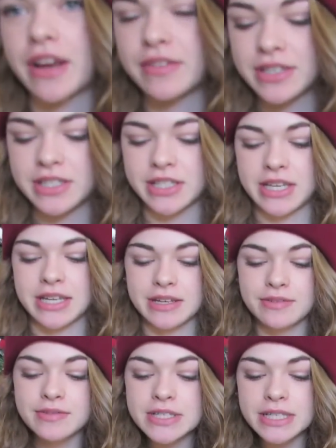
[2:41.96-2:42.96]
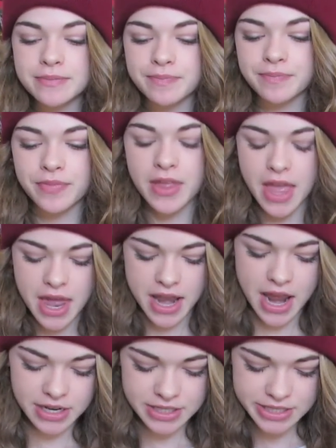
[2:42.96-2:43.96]
I received.
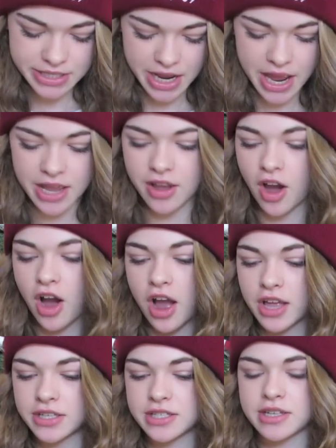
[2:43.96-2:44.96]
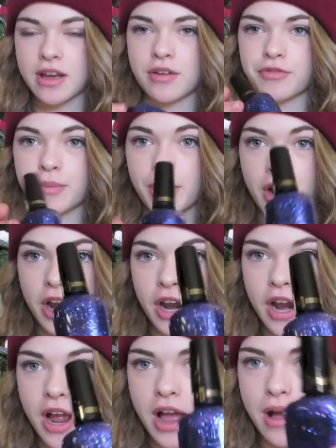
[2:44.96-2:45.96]
Next, I got from
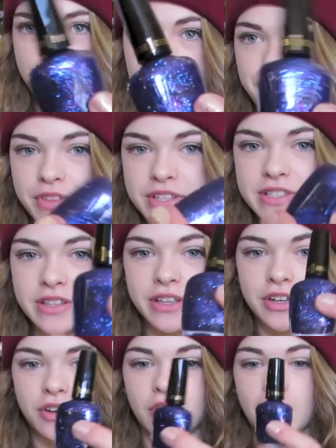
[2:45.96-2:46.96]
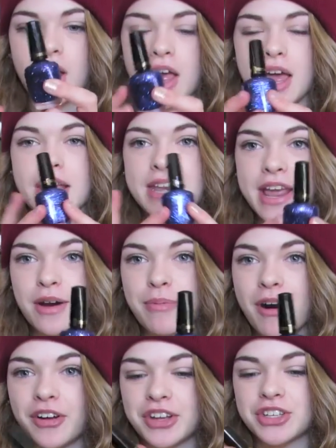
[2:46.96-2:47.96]
her um, this little nail
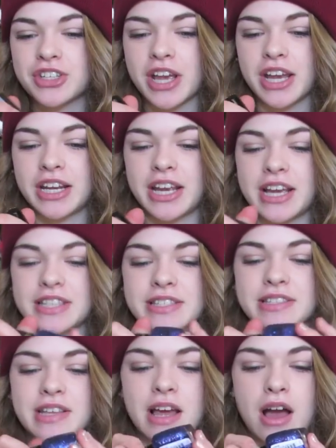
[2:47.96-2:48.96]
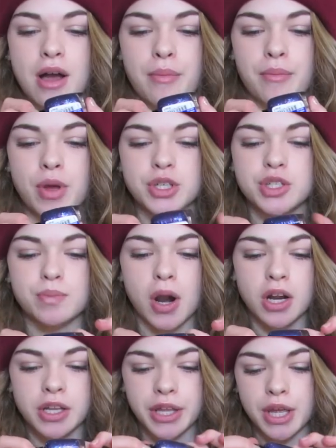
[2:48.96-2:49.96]
polish, and it's um,
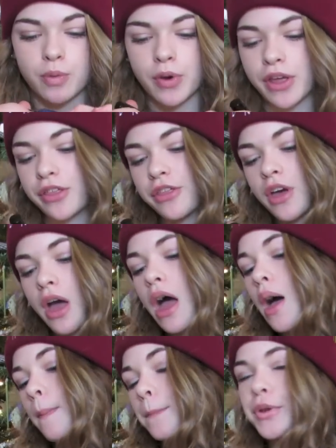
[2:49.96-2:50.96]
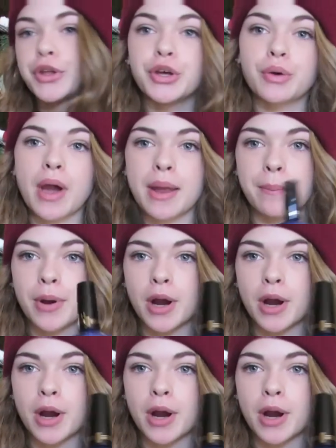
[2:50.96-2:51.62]
sparkly with blue and